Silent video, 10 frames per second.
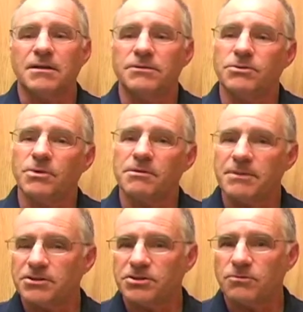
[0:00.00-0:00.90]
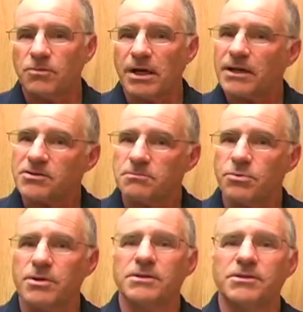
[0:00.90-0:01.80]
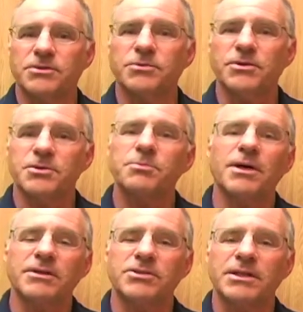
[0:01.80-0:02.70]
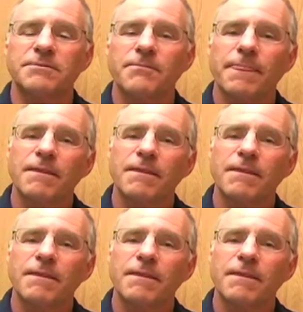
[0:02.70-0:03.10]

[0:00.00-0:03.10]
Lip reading: You want to mention why it's important to do this project.